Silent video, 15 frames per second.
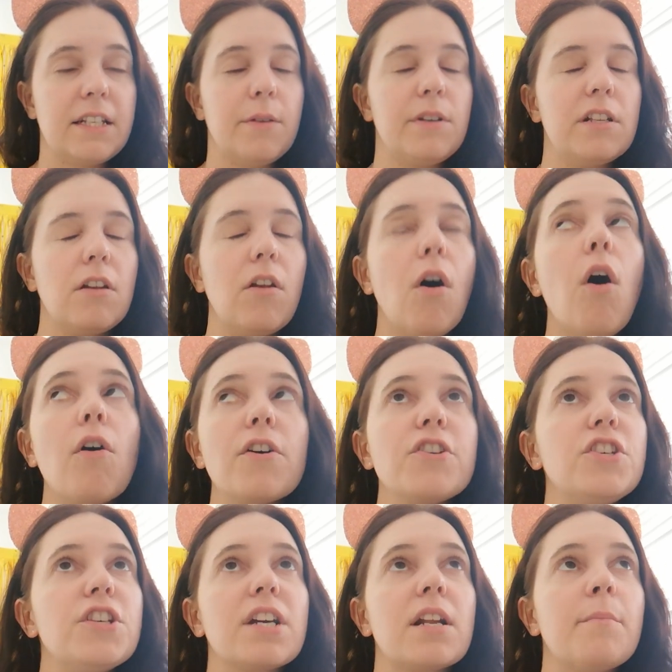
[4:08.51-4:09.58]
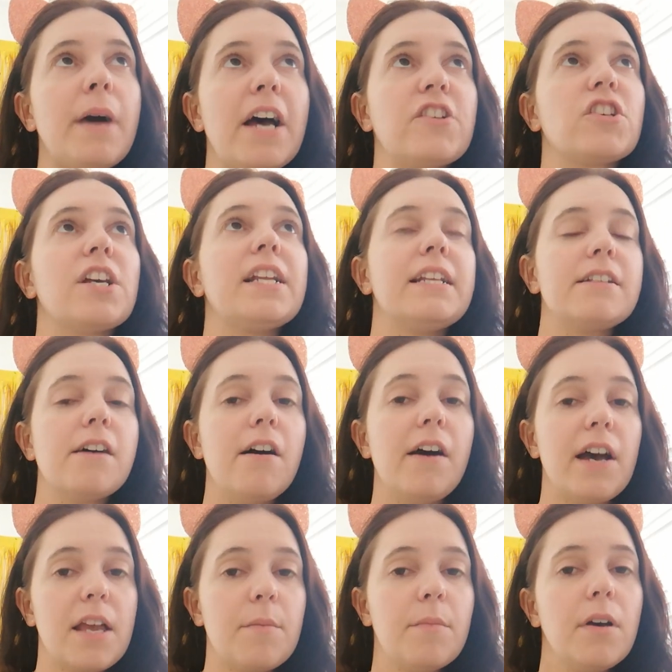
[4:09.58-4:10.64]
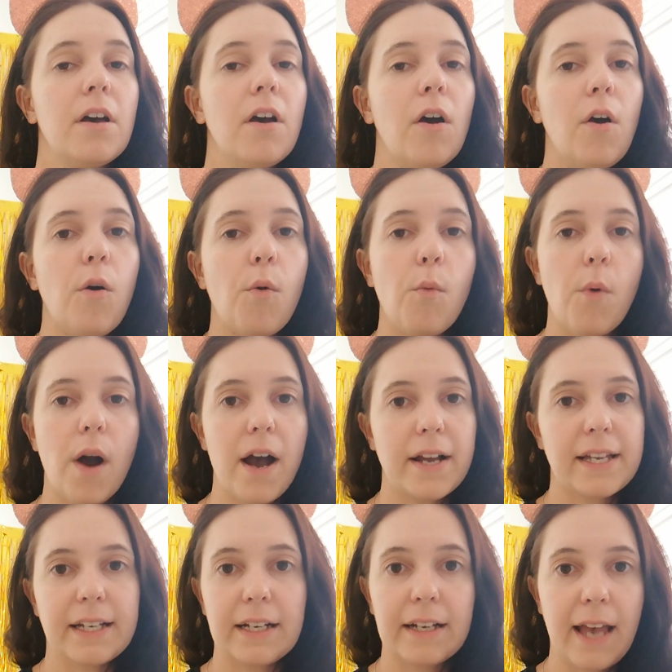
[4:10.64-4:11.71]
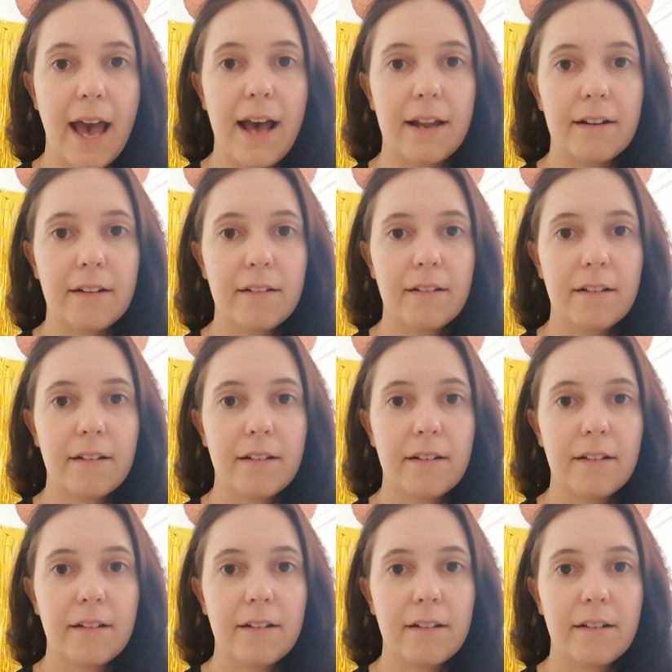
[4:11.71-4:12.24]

so as long as you can imagine in time, working again.